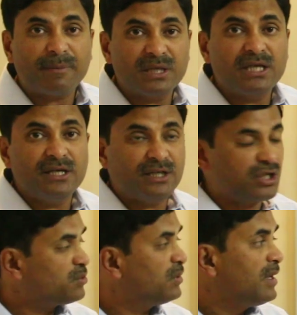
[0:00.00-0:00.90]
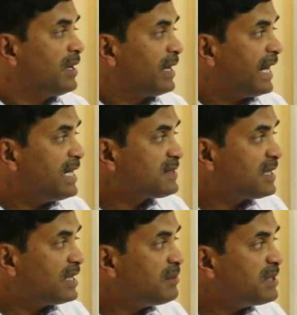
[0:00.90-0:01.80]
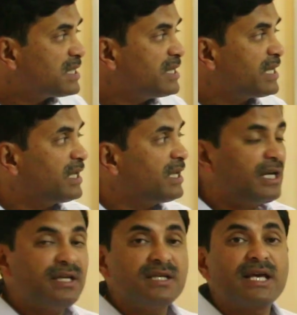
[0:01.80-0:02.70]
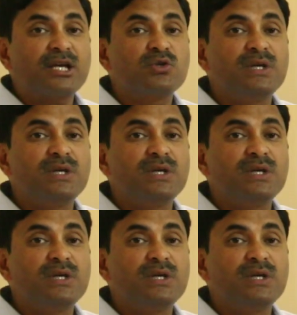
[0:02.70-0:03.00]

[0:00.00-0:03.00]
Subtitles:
the epithelial tissue? As the name is indicating, it is